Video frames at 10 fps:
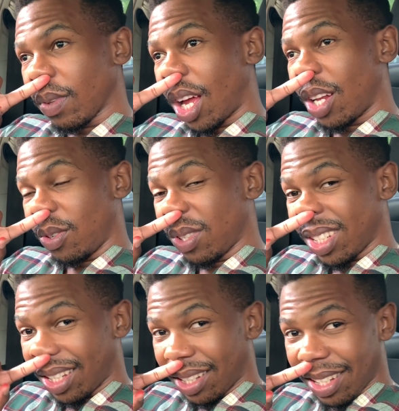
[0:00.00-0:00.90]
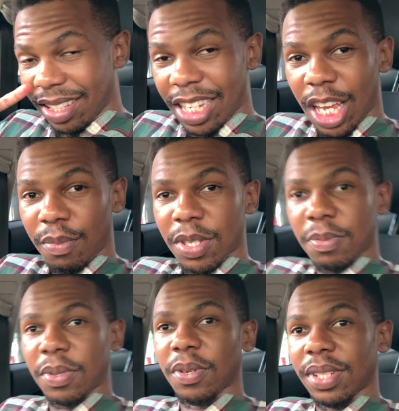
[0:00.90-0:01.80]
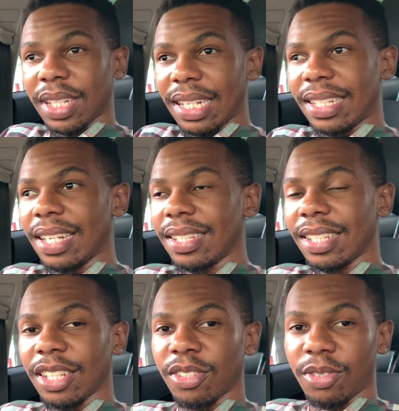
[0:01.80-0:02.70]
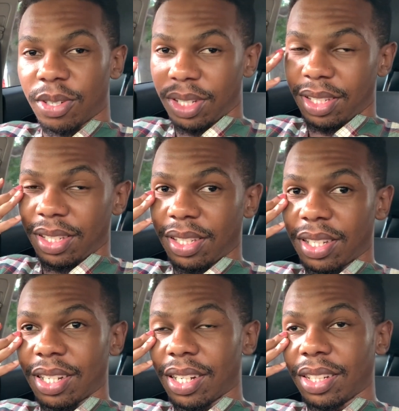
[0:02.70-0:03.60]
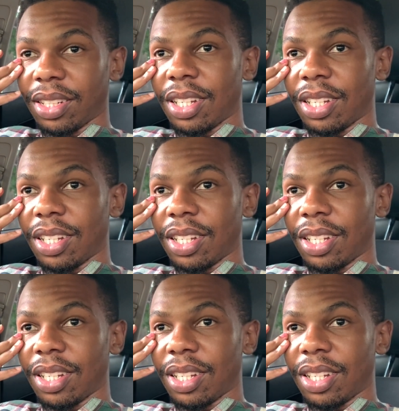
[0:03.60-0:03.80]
are losing in this game is because they're chasing noise all right